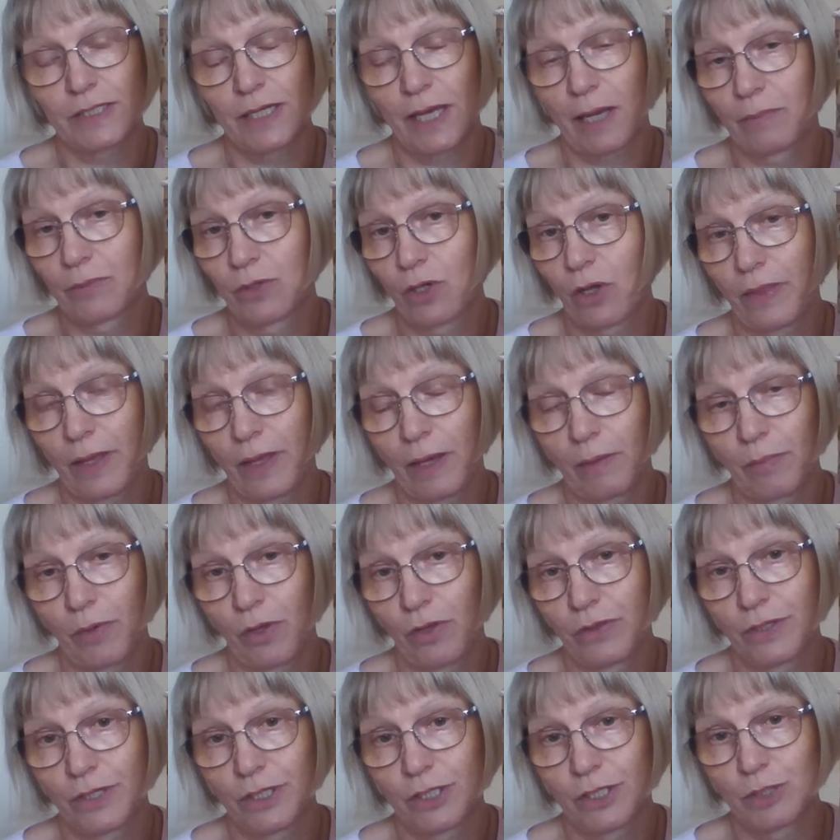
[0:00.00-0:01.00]
I'm not that
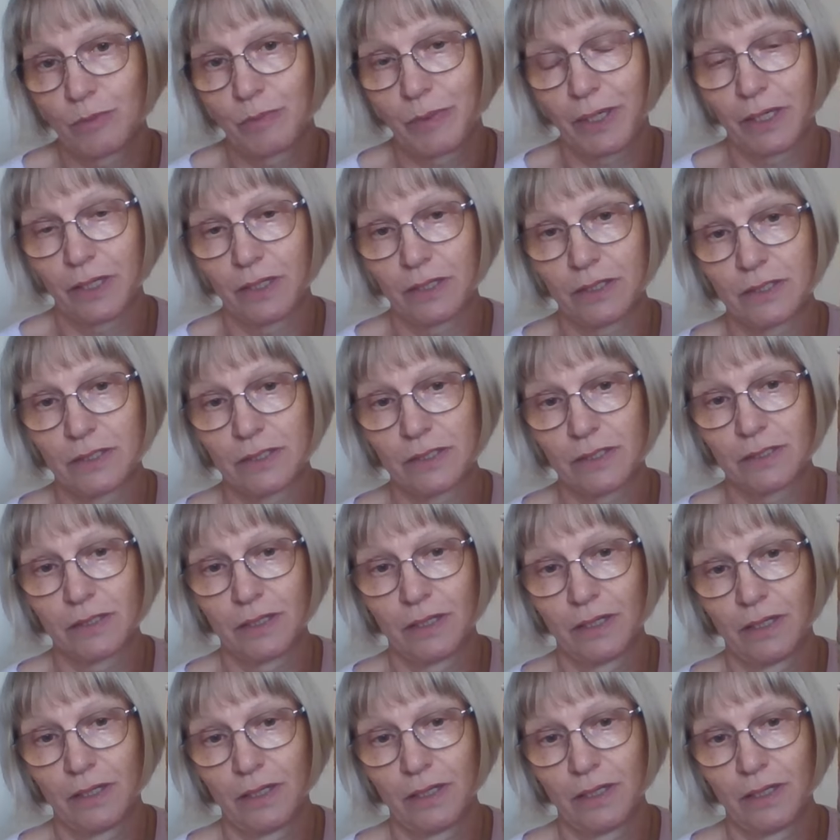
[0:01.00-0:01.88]
bothered because